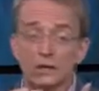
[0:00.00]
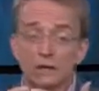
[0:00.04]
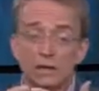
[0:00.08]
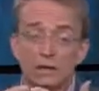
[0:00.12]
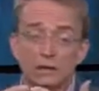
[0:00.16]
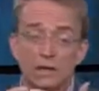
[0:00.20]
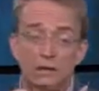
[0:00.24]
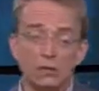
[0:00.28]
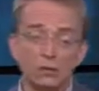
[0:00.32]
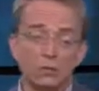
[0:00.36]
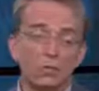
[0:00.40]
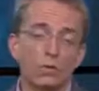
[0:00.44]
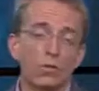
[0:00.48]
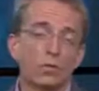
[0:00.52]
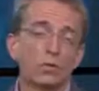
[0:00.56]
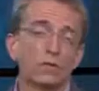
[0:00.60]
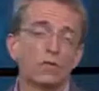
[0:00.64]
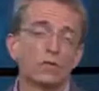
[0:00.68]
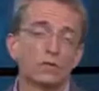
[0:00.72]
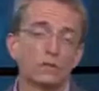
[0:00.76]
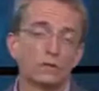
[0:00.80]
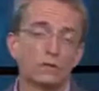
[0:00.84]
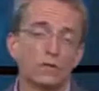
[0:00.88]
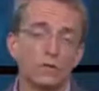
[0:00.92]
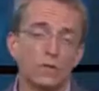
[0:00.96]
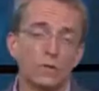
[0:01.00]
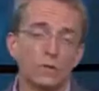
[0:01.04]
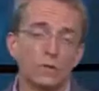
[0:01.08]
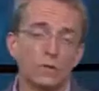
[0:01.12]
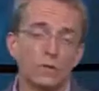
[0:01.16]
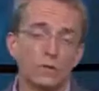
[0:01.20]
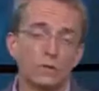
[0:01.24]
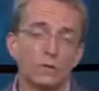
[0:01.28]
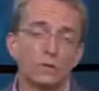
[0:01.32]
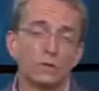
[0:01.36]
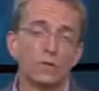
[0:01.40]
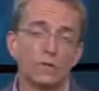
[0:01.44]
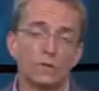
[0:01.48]
enormous
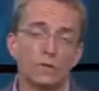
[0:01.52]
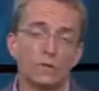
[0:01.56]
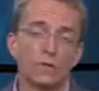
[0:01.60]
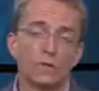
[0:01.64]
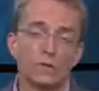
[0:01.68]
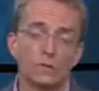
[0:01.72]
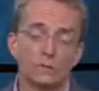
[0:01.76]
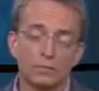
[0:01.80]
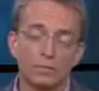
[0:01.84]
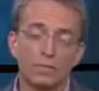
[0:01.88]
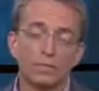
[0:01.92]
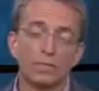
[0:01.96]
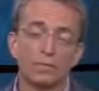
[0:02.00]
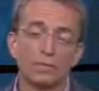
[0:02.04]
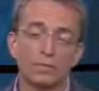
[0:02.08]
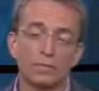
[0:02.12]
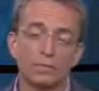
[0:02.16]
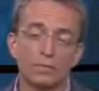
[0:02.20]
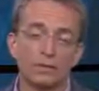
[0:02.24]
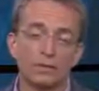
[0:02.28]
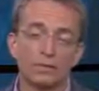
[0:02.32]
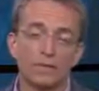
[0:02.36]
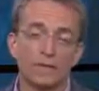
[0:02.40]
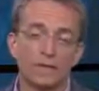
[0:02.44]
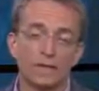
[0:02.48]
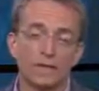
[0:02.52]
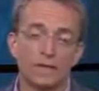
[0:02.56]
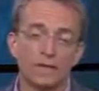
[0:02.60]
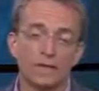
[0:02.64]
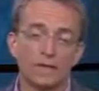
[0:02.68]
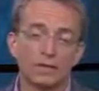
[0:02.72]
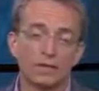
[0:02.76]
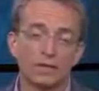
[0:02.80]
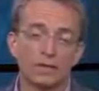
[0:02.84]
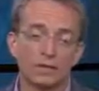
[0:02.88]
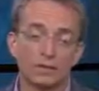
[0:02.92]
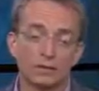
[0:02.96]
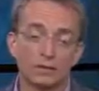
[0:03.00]
excitement from our mutual
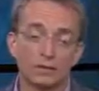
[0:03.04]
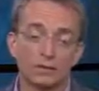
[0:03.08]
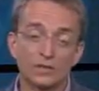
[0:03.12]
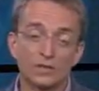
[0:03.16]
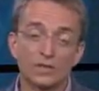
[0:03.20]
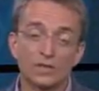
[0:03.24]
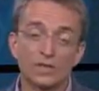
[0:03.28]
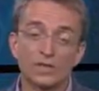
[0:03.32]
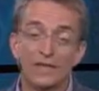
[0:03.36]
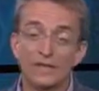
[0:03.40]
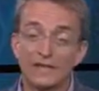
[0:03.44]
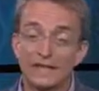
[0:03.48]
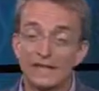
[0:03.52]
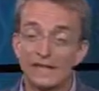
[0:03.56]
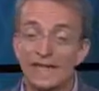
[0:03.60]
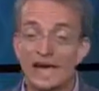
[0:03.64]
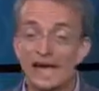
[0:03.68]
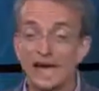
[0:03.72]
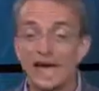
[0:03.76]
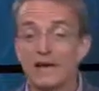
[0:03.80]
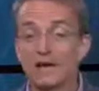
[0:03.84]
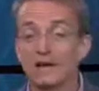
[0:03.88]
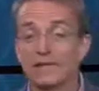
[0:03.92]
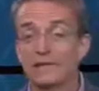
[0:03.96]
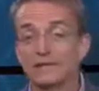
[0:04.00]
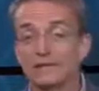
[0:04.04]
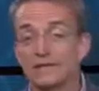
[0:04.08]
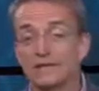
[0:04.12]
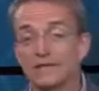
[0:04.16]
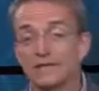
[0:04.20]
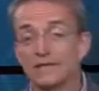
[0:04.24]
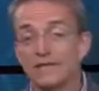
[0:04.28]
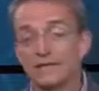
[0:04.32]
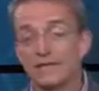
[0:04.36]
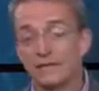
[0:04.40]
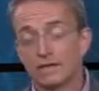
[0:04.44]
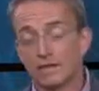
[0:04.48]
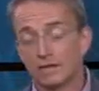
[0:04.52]
customers. And now
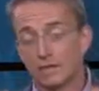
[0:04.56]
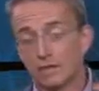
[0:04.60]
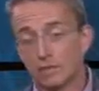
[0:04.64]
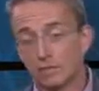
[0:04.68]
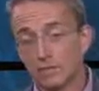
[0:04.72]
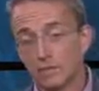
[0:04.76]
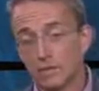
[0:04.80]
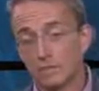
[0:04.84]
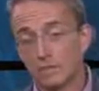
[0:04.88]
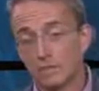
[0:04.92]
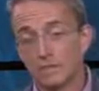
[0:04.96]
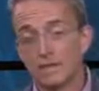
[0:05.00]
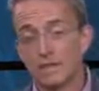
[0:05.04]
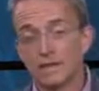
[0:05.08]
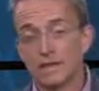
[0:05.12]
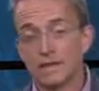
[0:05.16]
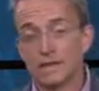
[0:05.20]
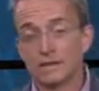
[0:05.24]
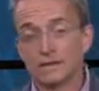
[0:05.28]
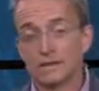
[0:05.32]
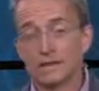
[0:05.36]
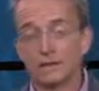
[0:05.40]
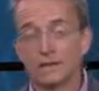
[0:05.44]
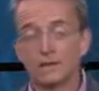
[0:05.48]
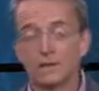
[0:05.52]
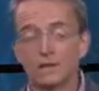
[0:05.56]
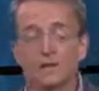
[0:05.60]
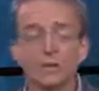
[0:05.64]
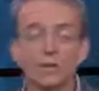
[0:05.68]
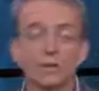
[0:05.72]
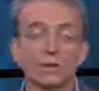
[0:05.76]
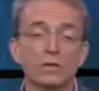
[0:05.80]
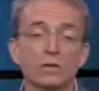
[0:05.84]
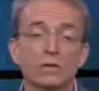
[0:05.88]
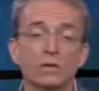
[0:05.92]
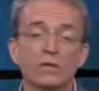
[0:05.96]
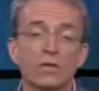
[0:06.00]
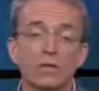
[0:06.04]
we've had the
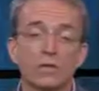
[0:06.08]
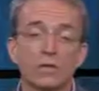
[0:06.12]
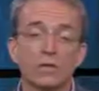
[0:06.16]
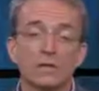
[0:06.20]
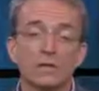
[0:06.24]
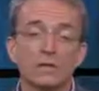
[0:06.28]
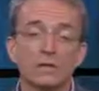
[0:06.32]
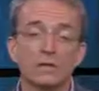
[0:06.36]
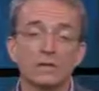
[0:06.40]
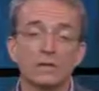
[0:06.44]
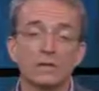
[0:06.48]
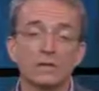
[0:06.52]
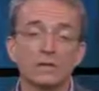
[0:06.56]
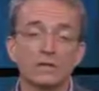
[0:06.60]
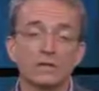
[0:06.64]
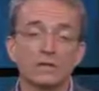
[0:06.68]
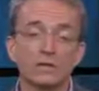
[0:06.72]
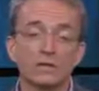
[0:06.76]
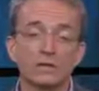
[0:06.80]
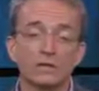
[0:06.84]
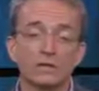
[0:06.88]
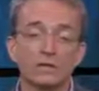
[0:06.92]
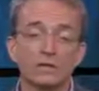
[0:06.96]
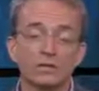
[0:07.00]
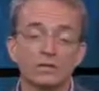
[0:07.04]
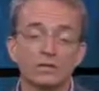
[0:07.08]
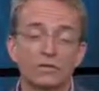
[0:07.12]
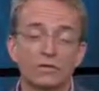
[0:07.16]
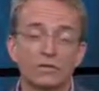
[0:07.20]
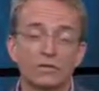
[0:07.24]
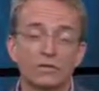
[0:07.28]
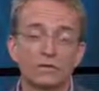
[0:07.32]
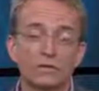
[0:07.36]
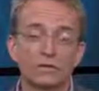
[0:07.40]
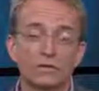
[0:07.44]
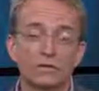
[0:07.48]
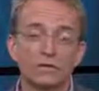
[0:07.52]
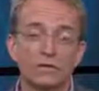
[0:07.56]
initial availability of this
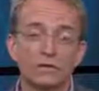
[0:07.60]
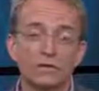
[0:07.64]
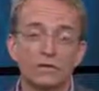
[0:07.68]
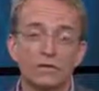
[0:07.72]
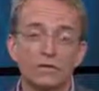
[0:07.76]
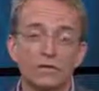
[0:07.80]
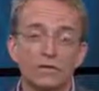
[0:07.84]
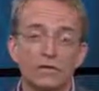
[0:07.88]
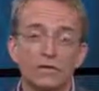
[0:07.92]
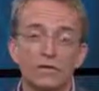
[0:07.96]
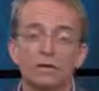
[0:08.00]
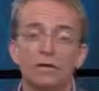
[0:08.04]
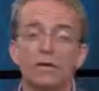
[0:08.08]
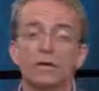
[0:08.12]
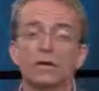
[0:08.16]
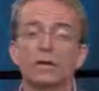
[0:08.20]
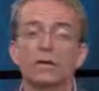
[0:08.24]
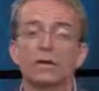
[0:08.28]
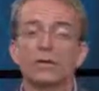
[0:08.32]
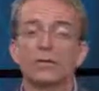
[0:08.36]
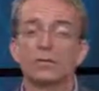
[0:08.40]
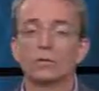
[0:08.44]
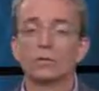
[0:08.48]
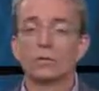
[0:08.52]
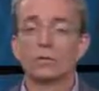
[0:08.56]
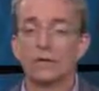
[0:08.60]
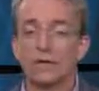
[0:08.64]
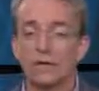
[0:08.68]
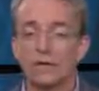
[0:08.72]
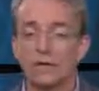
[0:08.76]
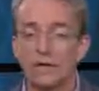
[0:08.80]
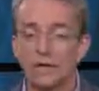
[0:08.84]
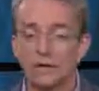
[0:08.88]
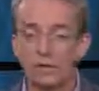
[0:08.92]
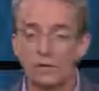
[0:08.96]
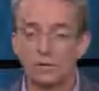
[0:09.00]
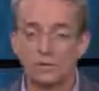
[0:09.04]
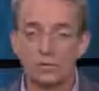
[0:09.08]
service,
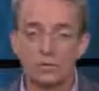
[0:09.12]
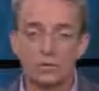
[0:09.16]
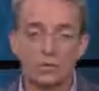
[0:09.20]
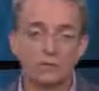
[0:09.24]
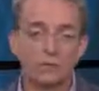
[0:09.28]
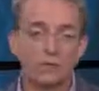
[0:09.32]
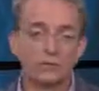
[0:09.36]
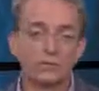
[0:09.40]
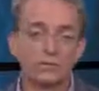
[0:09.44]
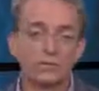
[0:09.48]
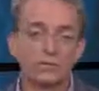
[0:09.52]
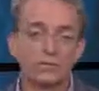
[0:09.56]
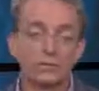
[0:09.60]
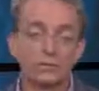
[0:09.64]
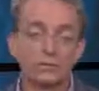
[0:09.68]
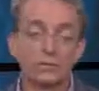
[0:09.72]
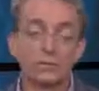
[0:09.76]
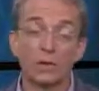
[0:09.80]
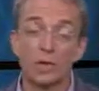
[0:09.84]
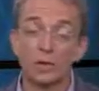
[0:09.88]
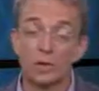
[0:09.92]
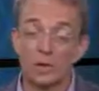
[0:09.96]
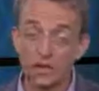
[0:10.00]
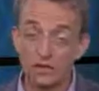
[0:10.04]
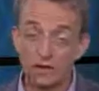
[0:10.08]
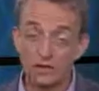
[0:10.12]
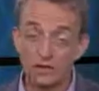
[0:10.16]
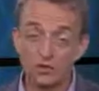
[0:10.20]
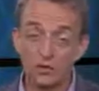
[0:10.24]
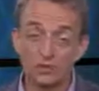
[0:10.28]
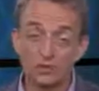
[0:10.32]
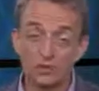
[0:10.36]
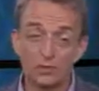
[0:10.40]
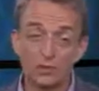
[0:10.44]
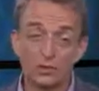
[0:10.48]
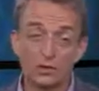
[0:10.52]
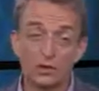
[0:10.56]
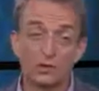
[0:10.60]
overwhelming interest from our
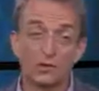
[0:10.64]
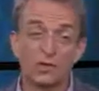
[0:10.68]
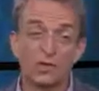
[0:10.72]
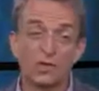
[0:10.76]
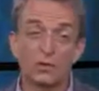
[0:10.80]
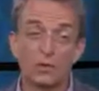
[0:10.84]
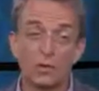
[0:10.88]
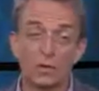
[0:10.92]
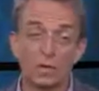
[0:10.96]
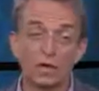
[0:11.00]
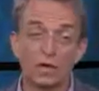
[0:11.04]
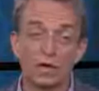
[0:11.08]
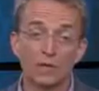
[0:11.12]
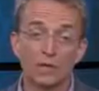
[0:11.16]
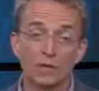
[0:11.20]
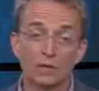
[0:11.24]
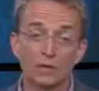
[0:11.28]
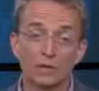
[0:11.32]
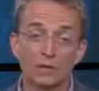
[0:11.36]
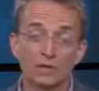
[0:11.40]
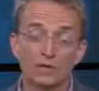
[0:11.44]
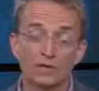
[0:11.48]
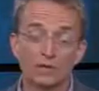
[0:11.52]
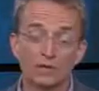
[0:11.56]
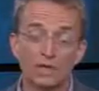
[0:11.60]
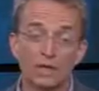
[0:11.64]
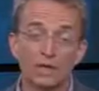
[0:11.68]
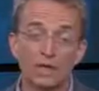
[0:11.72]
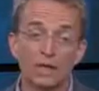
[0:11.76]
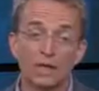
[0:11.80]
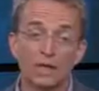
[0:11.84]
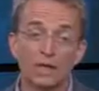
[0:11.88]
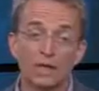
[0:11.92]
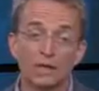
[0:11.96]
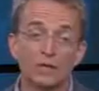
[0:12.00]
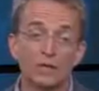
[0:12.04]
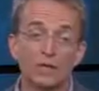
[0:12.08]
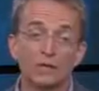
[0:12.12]
customers in the marketplace,
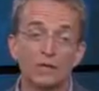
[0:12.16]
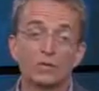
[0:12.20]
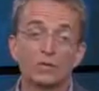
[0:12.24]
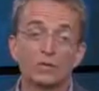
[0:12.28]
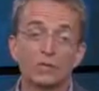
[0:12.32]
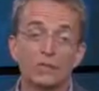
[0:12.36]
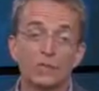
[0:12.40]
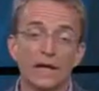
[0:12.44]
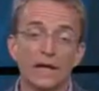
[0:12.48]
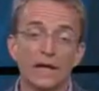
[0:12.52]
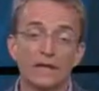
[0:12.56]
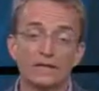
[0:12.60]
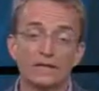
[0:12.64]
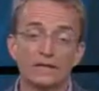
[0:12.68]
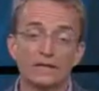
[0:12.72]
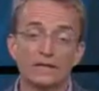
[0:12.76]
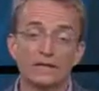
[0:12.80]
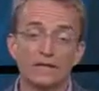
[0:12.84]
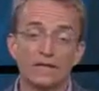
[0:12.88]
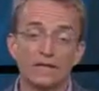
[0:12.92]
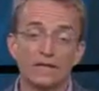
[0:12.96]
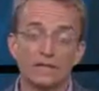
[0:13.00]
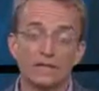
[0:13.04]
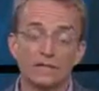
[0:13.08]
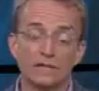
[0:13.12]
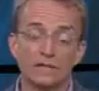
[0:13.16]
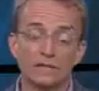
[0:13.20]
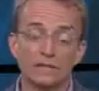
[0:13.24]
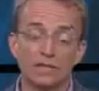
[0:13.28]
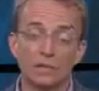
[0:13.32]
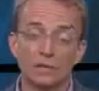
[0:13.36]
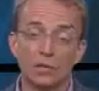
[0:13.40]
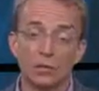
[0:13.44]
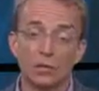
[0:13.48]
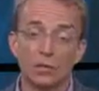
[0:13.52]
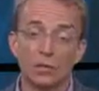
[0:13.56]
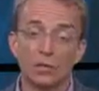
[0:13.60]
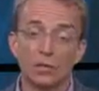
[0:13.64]
and a huge amount of excitement
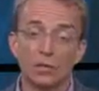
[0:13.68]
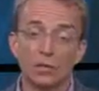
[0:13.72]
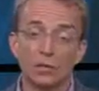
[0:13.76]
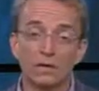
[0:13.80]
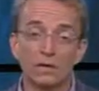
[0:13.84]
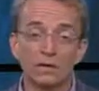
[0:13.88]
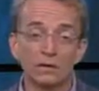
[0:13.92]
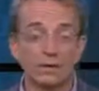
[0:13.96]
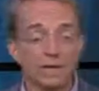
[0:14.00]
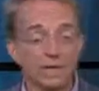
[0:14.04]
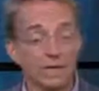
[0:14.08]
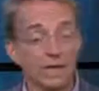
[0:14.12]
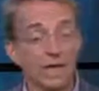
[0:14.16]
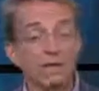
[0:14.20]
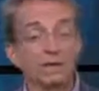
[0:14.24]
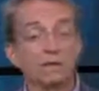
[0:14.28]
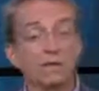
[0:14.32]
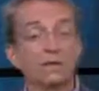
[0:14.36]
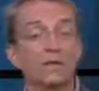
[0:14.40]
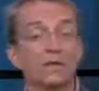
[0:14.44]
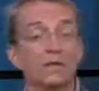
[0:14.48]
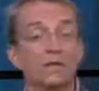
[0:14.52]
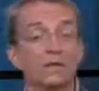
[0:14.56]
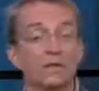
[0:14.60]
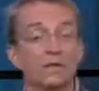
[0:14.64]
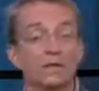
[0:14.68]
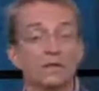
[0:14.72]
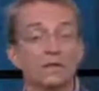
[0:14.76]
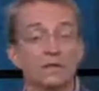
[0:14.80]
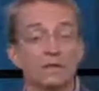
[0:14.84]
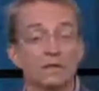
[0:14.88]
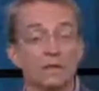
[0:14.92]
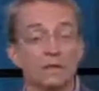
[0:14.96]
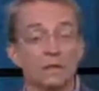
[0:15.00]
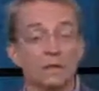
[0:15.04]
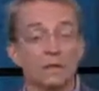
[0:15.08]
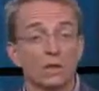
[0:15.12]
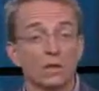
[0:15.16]
for the capabilities
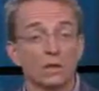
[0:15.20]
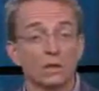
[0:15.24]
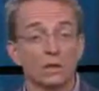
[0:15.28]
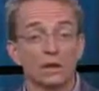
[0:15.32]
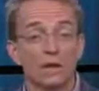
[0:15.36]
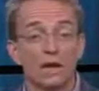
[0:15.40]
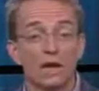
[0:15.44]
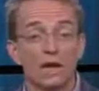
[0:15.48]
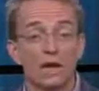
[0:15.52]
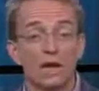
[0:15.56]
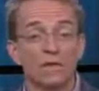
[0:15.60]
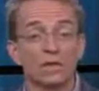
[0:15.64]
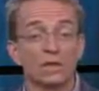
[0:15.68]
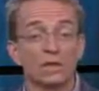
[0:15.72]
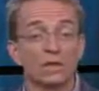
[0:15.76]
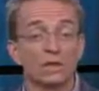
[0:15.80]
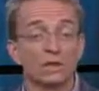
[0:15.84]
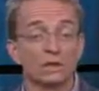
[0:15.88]
that we're going to be offering